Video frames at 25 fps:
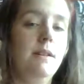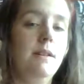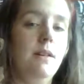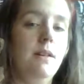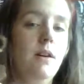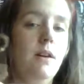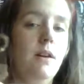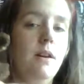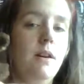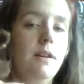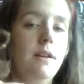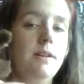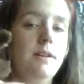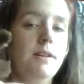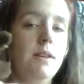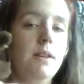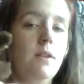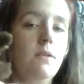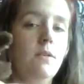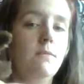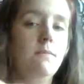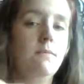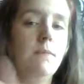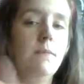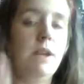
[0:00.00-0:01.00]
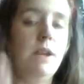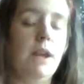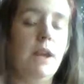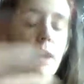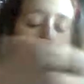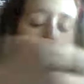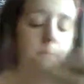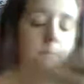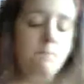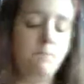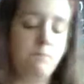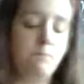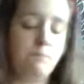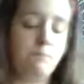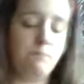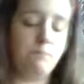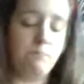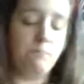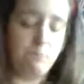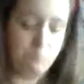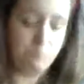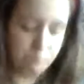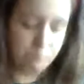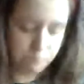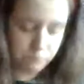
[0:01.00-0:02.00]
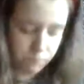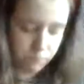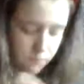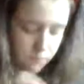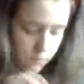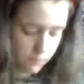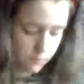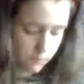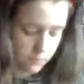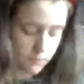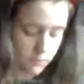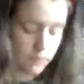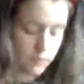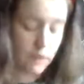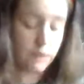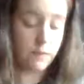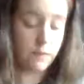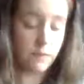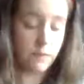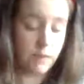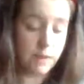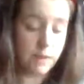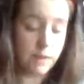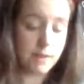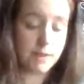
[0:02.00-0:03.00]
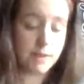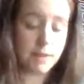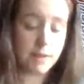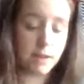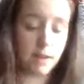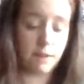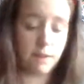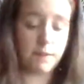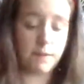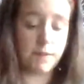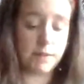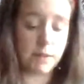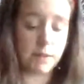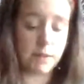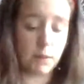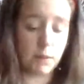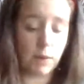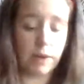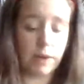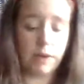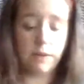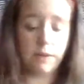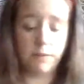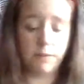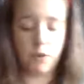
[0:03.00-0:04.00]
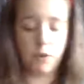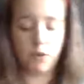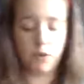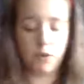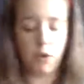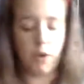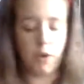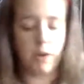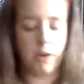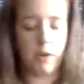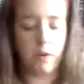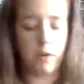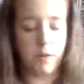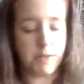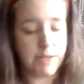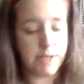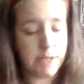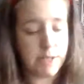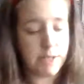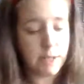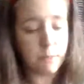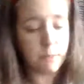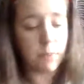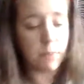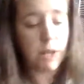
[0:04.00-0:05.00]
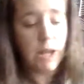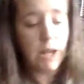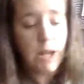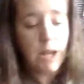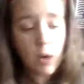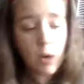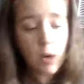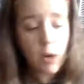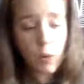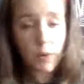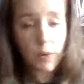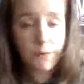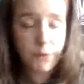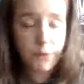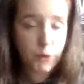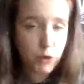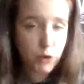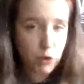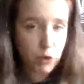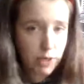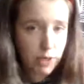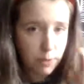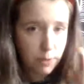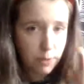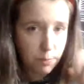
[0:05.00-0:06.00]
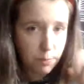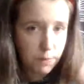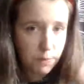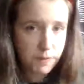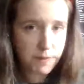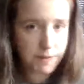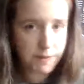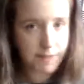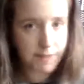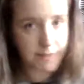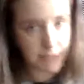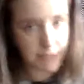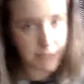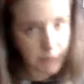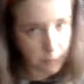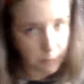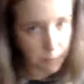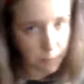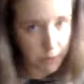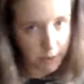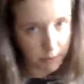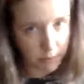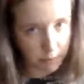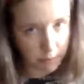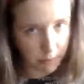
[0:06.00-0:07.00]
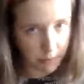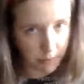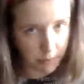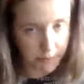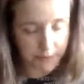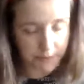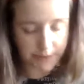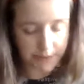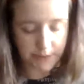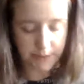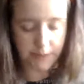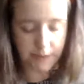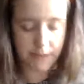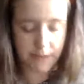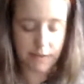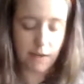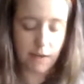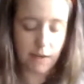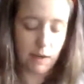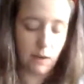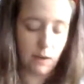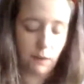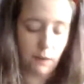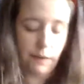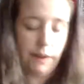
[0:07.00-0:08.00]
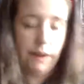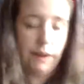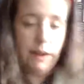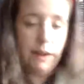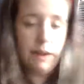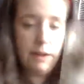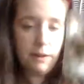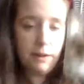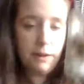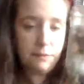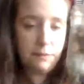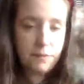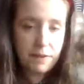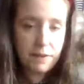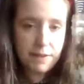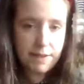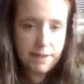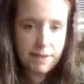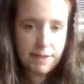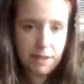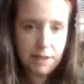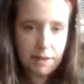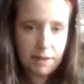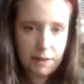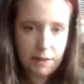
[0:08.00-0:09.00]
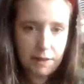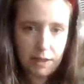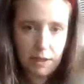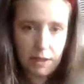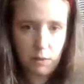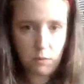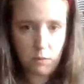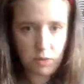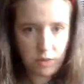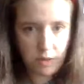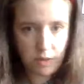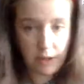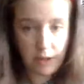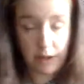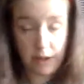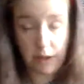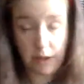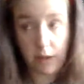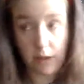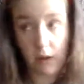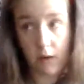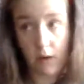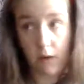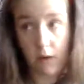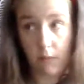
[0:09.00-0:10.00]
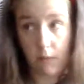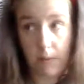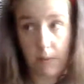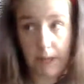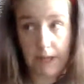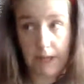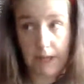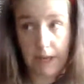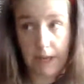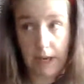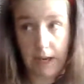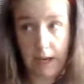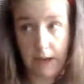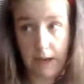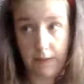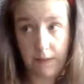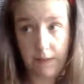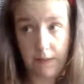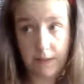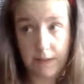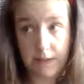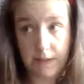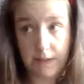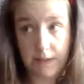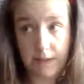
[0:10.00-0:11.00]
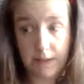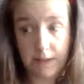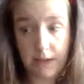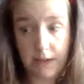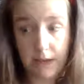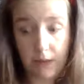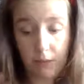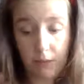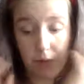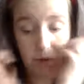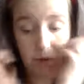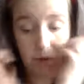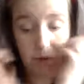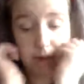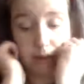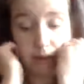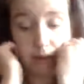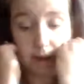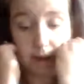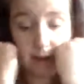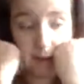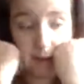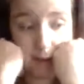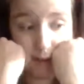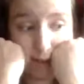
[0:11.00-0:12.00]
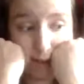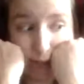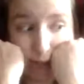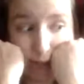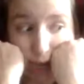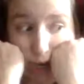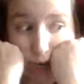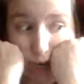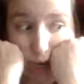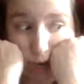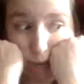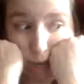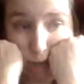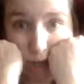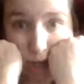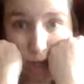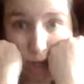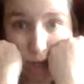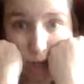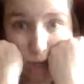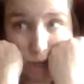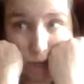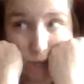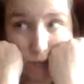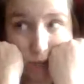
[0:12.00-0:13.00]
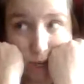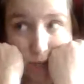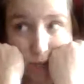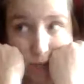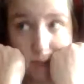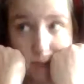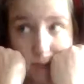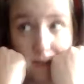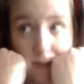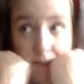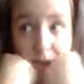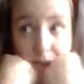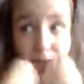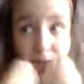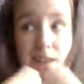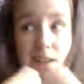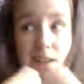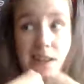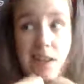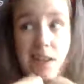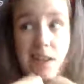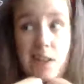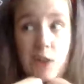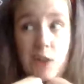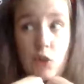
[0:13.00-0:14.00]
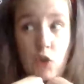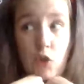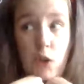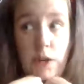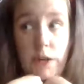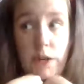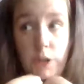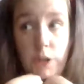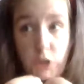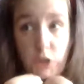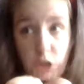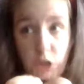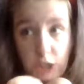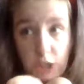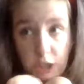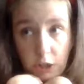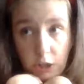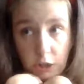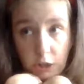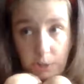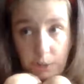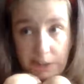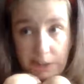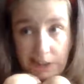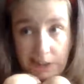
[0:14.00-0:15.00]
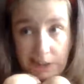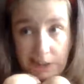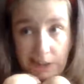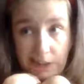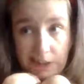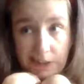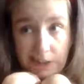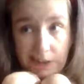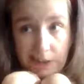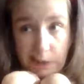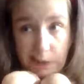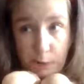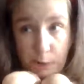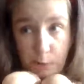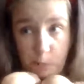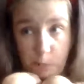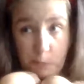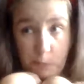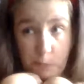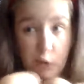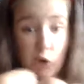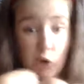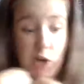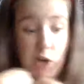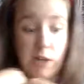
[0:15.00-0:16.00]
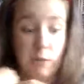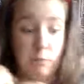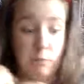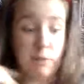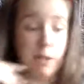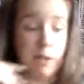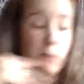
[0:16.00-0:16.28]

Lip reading: on its own, okay? This stuff is great if you're trying to go to sleep or if you're trying to put the sleep on a person. So if this is a thing where like, oh my god, I really like this guy, but he's kind of trying to cheat on me and he's kind of trying to be